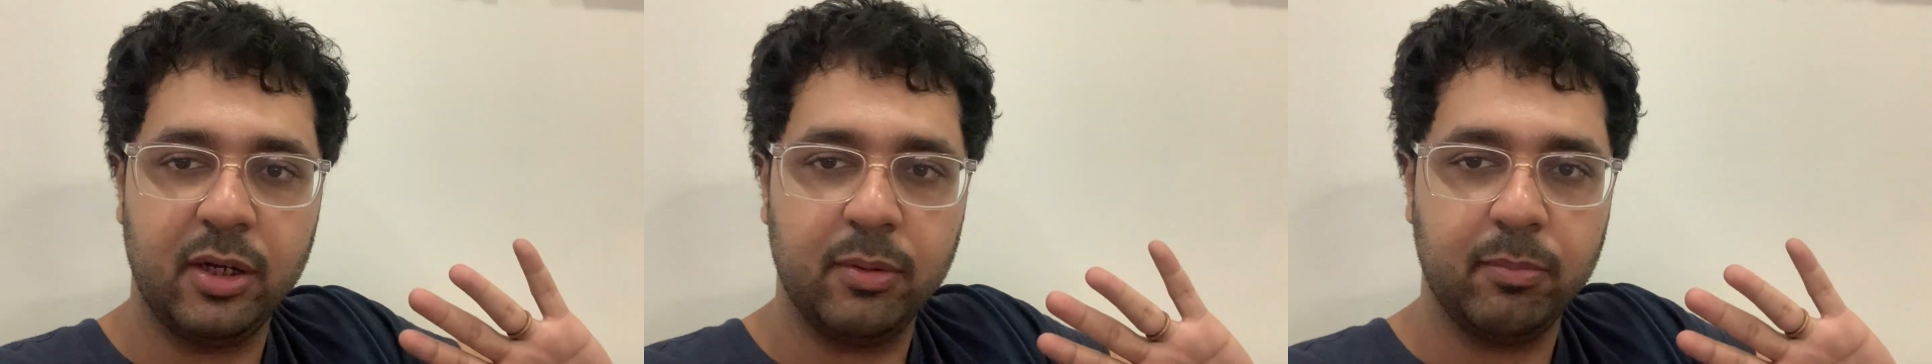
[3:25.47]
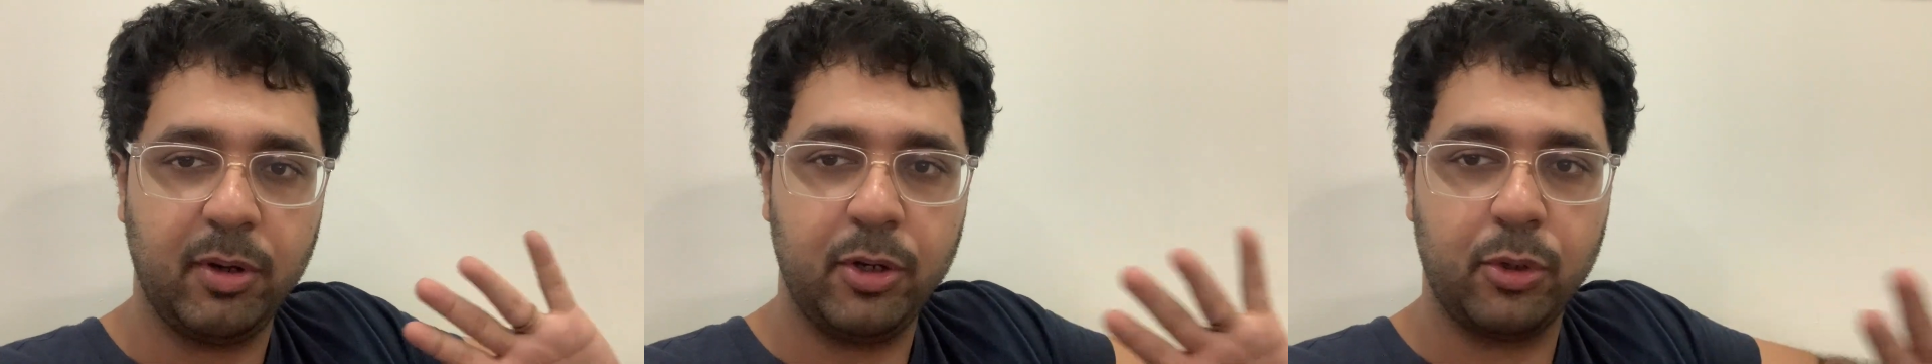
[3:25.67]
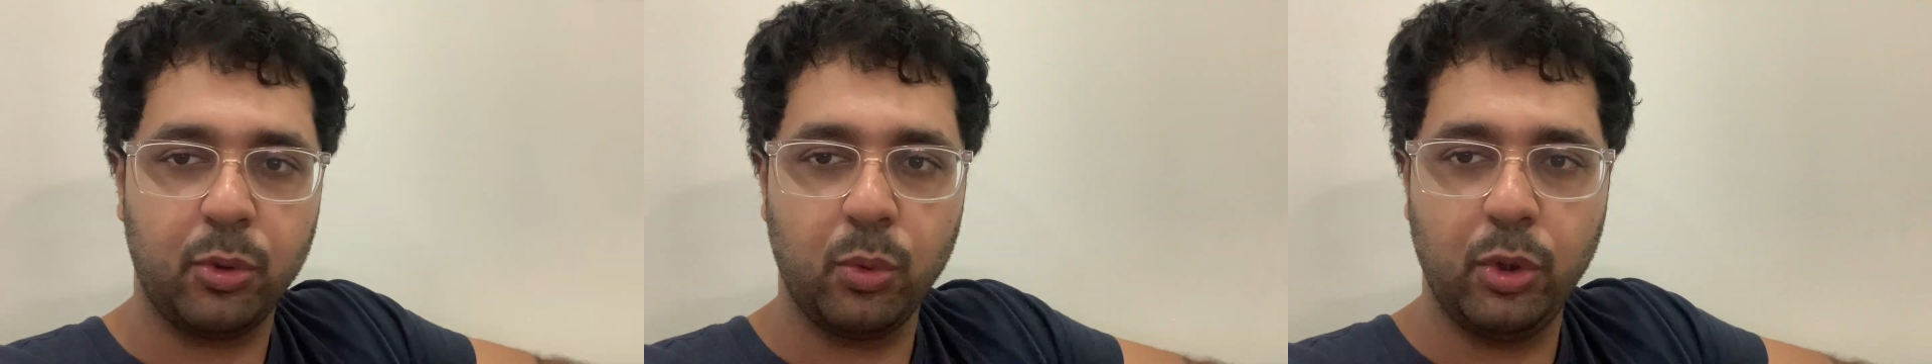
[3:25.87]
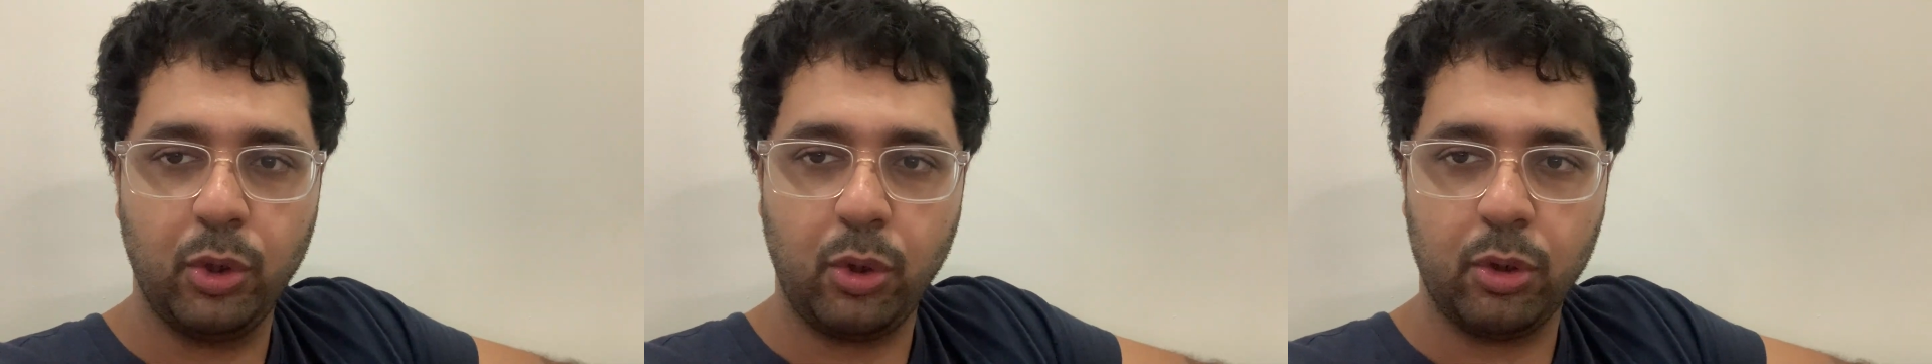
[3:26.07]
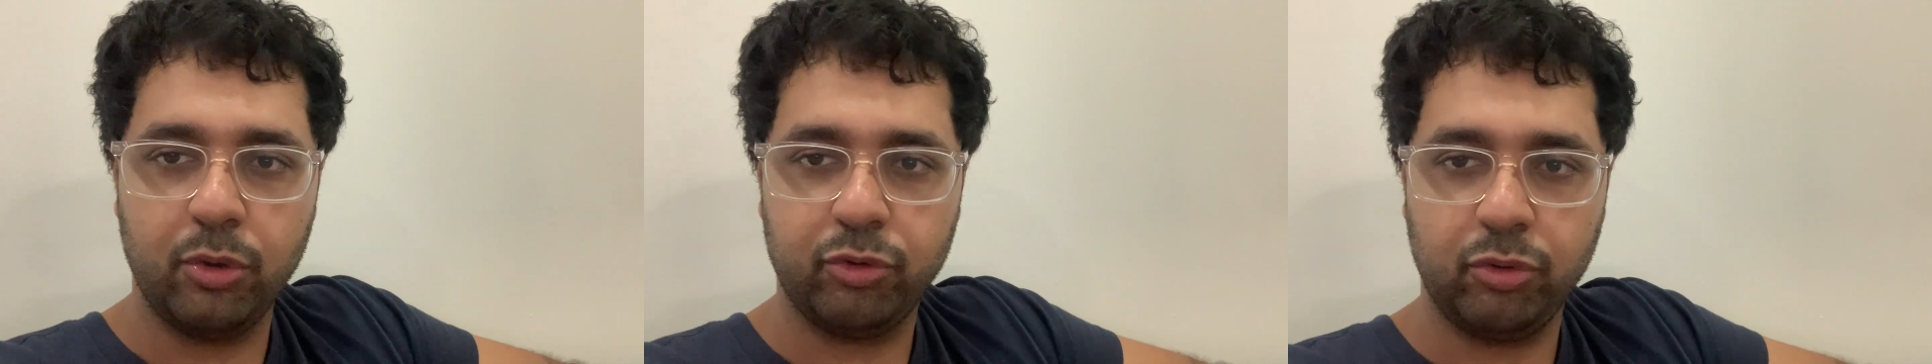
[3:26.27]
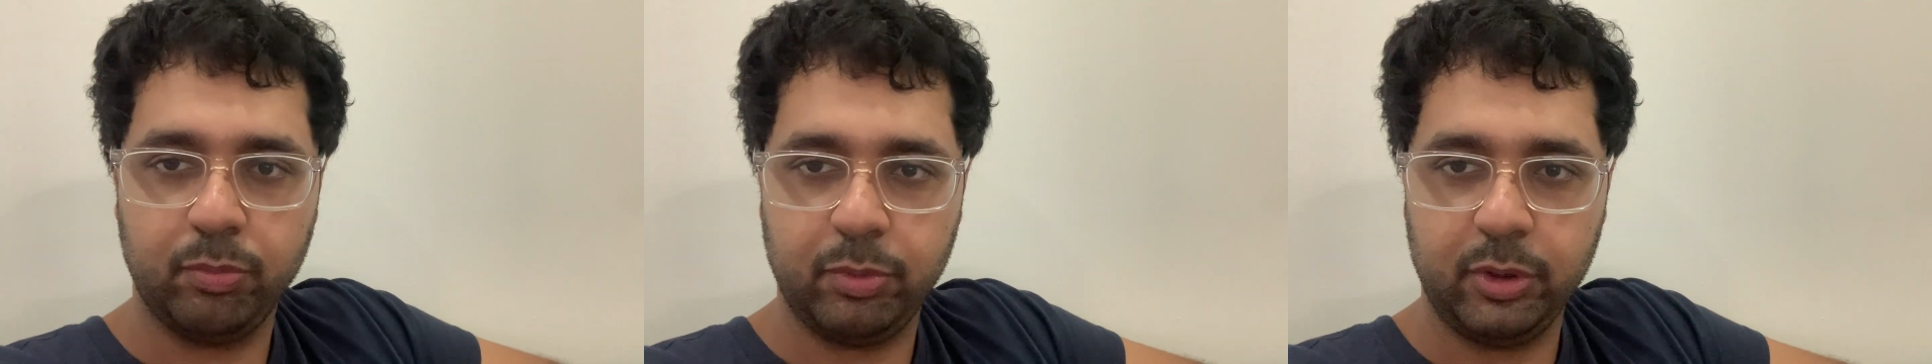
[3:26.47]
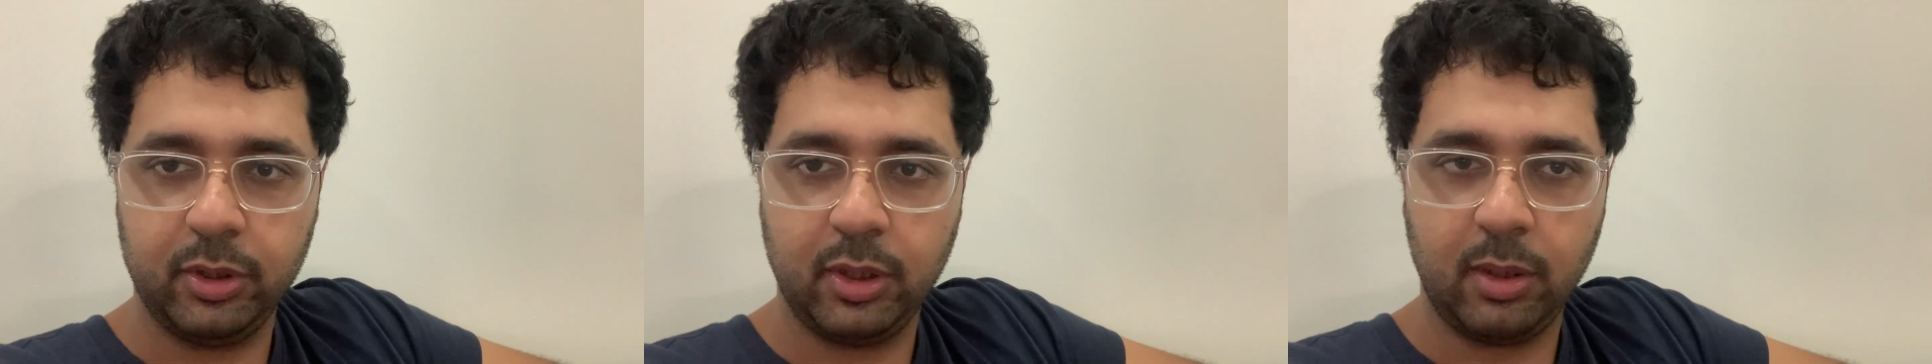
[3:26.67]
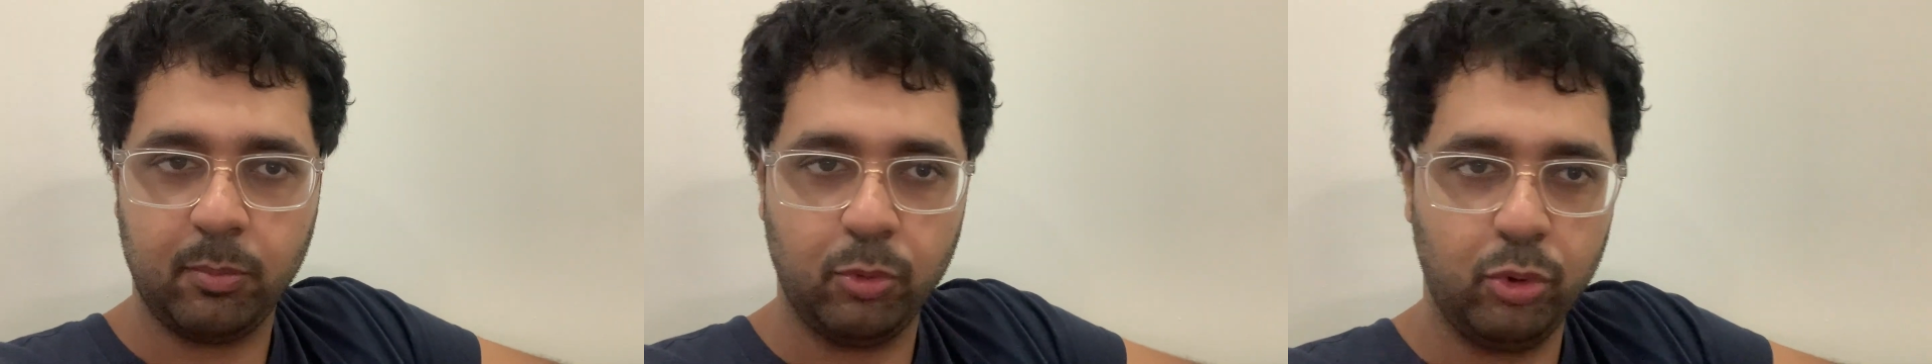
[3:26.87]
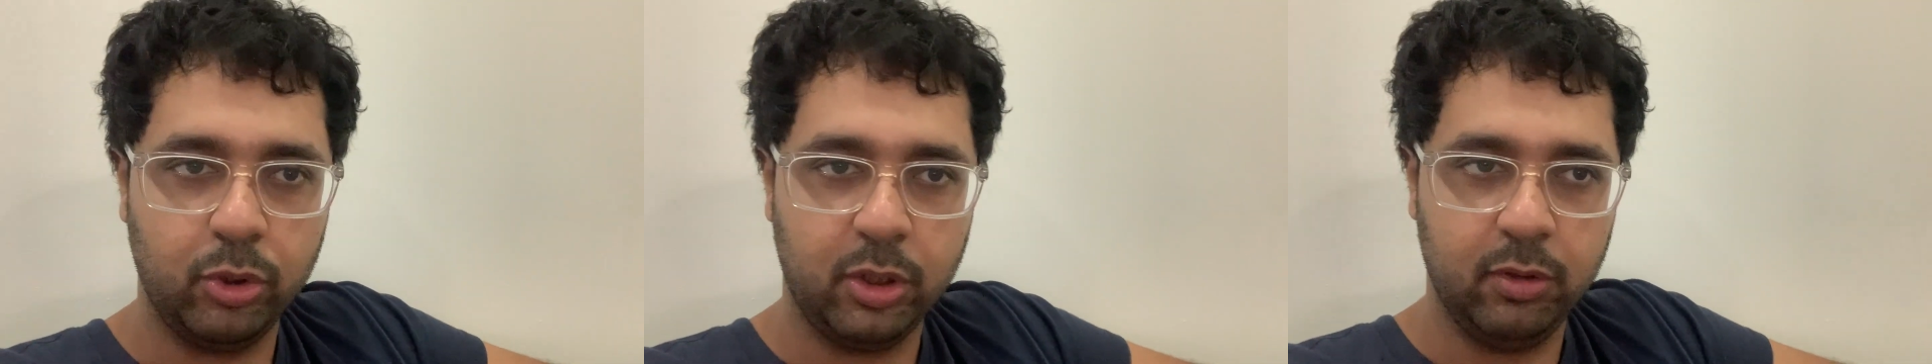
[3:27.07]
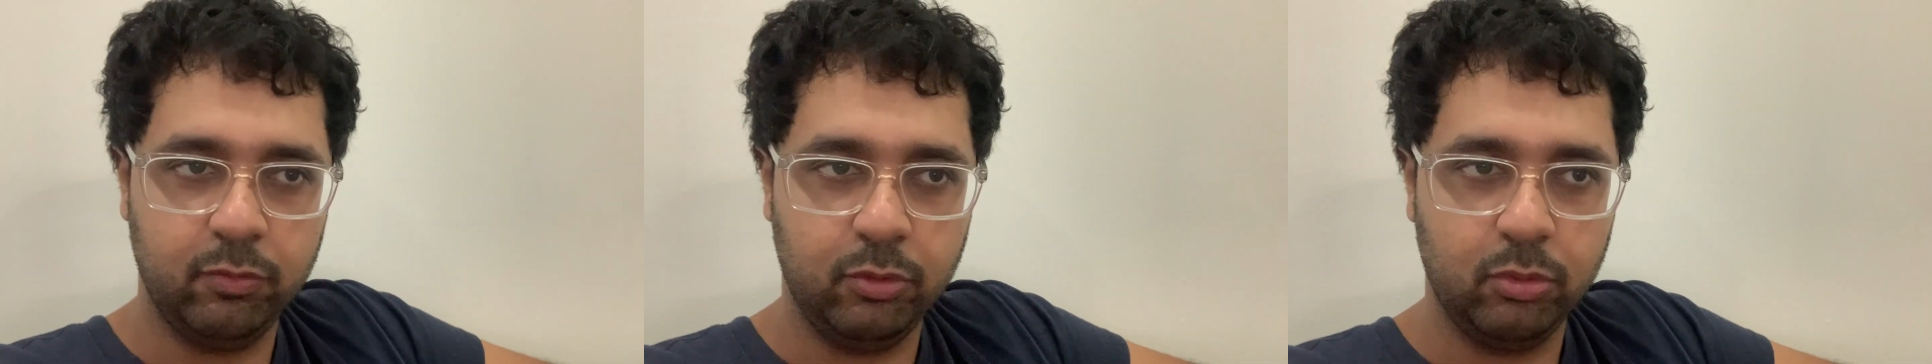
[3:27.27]
My true and honest opinion I'm going to
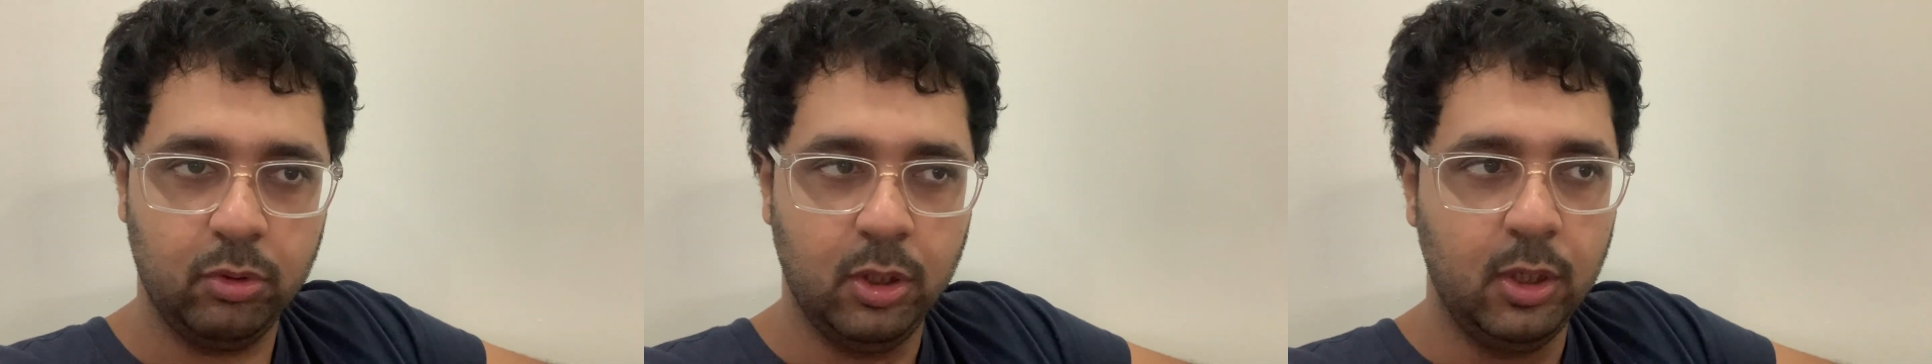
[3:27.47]
give you.